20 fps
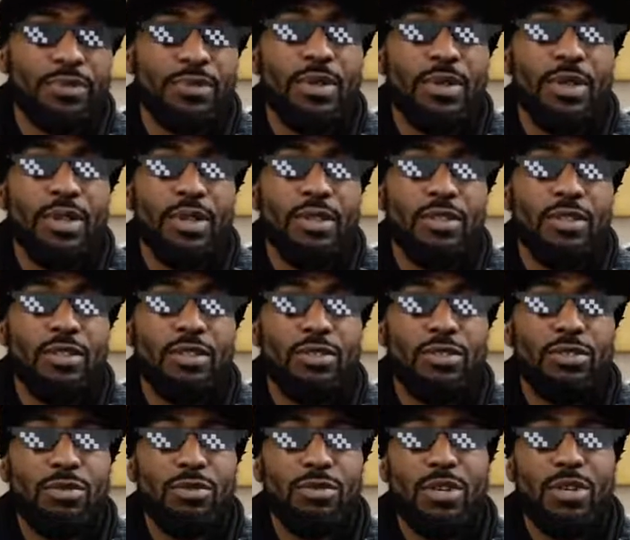Let's do
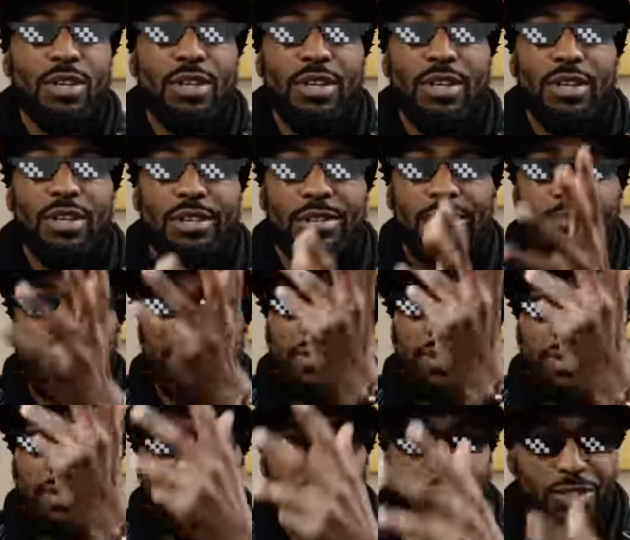
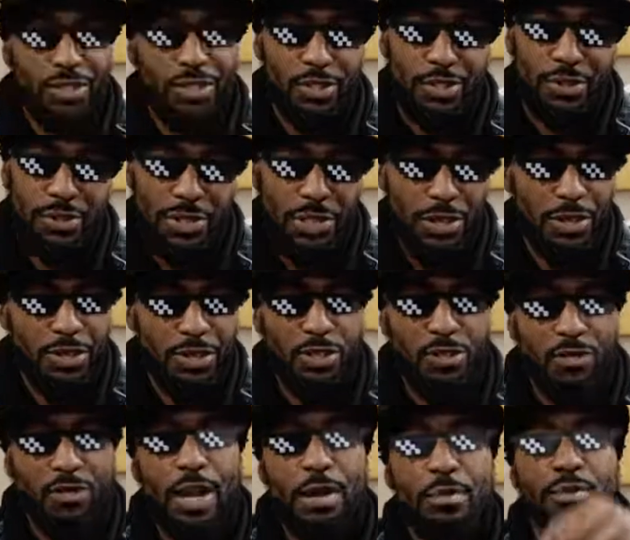lyrics or
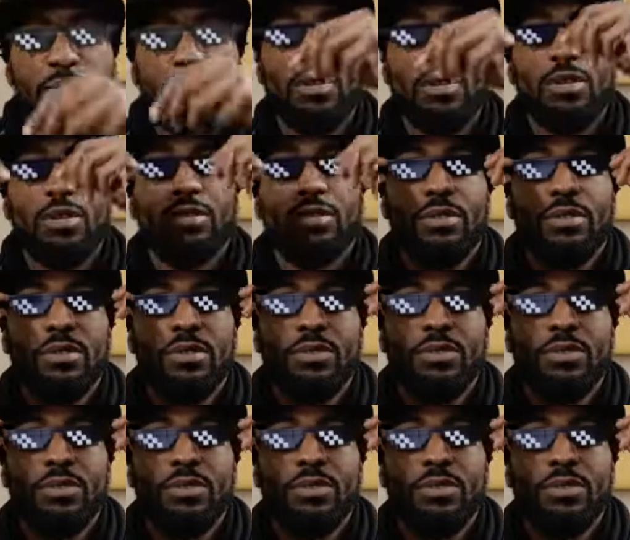rap songs. Let's do